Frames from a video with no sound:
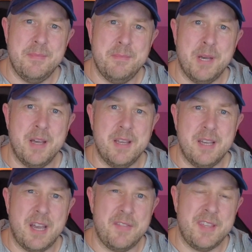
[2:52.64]
But
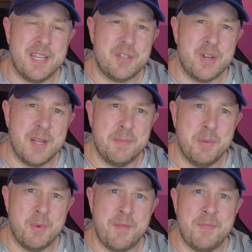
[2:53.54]
I think they're trying to
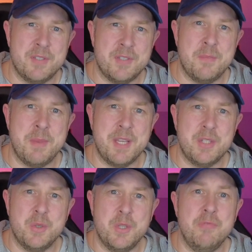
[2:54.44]
put more emphasis on making
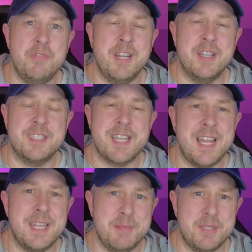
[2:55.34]
sure that you really
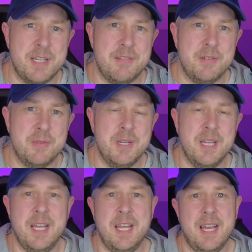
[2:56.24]
understand the material,
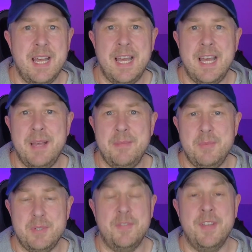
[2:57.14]

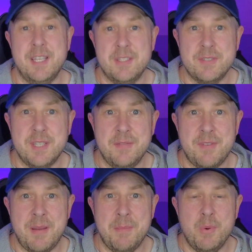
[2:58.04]
which I think is obviously
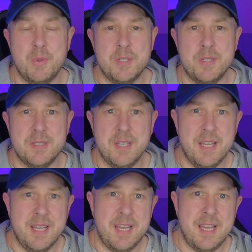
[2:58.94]
very important.
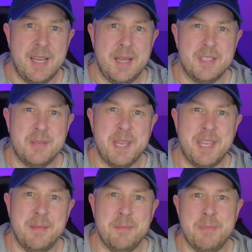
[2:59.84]
And so
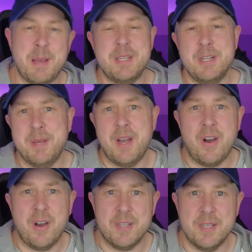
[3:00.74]
making it perhaps a little bit
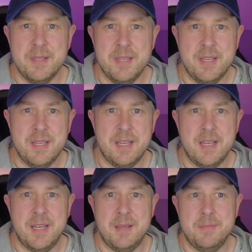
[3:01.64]
harder
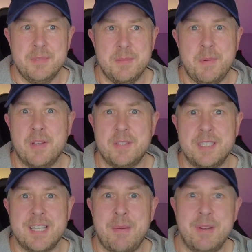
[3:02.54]
to pass the
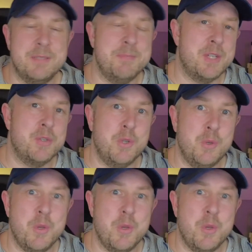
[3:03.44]
exam, at least make sure you